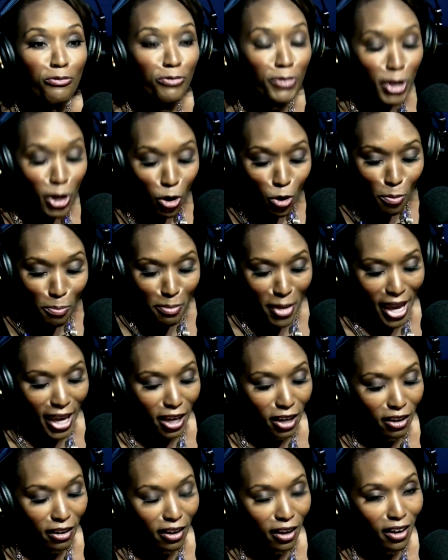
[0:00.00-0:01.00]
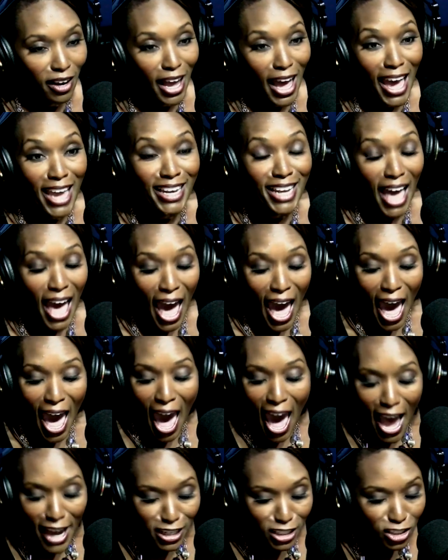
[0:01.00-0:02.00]
filmmaker, an
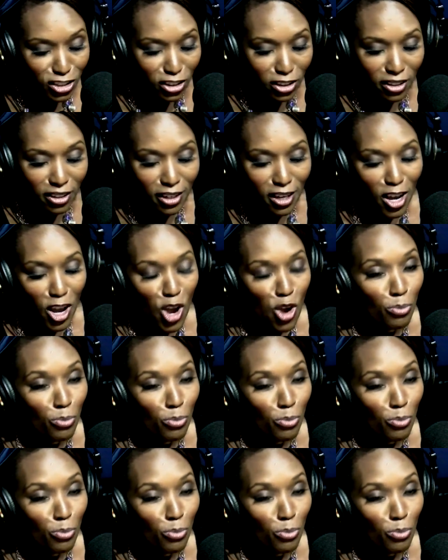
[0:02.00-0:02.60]
actor,